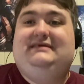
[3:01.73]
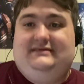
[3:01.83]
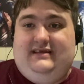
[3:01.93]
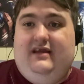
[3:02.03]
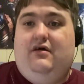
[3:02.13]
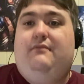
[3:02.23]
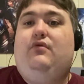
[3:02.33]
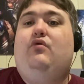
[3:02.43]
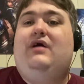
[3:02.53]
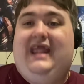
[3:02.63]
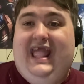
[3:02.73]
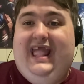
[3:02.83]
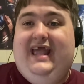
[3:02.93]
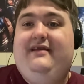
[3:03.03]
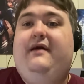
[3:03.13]
stay humble,
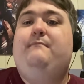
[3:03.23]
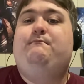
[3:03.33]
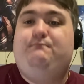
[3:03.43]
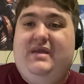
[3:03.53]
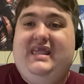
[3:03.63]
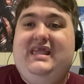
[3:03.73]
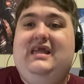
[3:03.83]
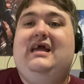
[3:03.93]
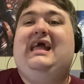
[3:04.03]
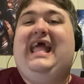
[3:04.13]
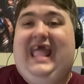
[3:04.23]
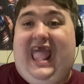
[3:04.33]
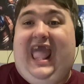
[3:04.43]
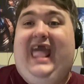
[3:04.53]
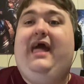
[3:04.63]
and be
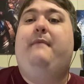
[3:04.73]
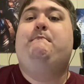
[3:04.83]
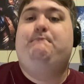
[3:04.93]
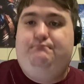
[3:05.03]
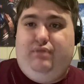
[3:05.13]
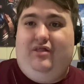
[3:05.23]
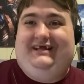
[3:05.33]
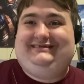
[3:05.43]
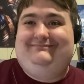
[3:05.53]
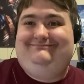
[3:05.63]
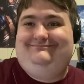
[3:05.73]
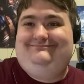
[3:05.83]
a blessing.